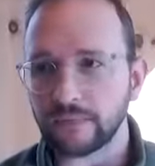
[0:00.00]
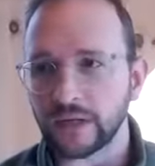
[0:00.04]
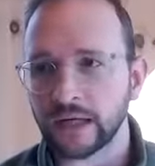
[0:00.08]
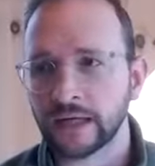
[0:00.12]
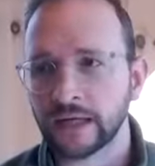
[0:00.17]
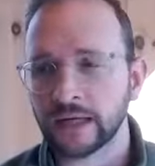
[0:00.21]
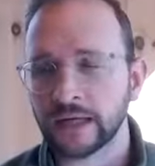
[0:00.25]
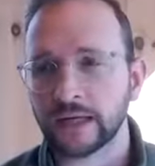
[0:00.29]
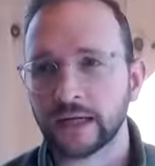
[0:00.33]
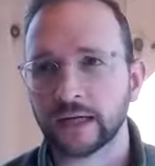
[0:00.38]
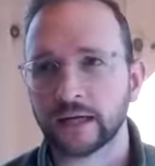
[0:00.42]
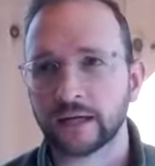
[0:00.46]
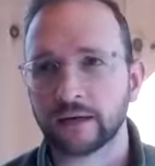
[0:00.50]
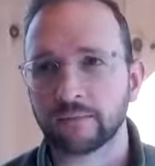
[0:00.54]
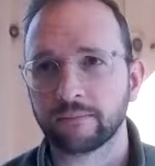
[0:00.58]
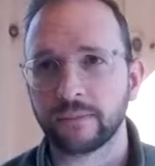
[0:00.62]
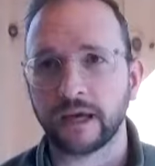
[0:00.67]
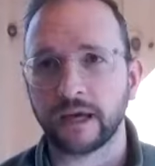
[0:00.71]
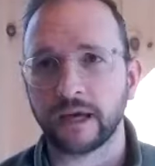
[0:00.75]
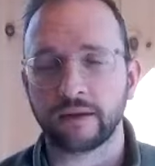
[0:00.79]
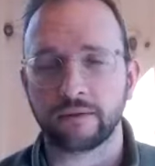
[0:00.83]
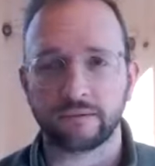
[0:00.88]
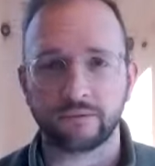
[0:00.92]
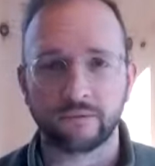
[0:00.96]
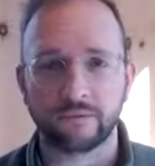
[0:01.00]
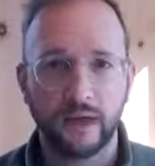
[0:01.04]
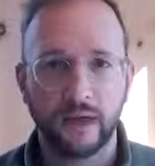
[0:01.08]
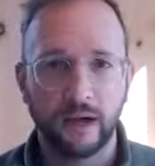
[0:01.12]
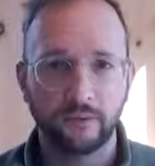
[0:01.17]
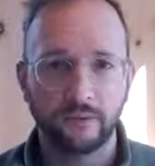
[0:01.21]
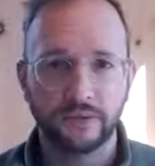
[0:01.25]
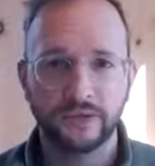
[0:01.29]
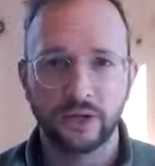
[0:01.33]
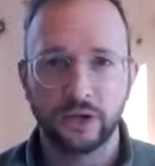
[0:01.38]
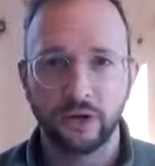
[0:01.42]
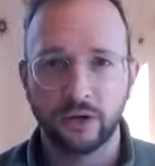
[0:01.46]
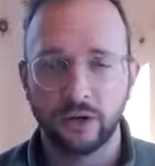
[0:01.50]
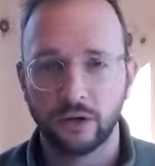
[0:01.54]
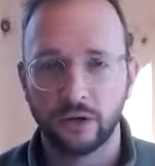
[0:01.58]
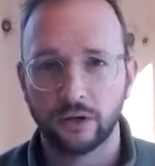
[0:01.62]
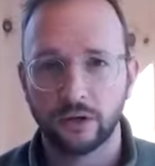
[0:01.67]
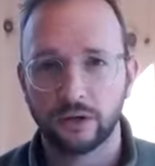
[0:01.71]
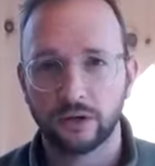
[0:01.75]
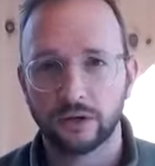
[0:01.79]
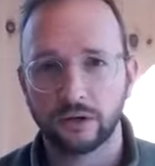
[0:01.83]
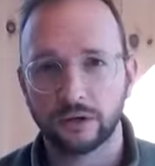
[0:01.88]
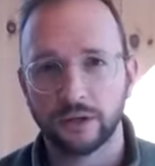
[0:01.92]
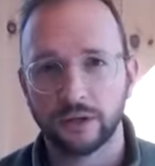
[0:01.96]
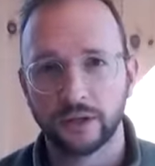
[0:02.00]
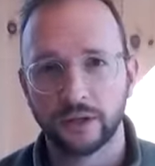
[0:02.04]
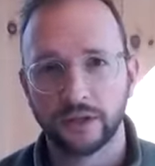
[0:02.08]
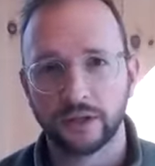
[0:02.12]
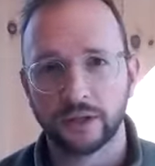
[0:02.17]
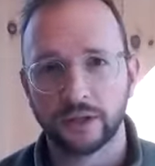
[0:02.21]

And that was all,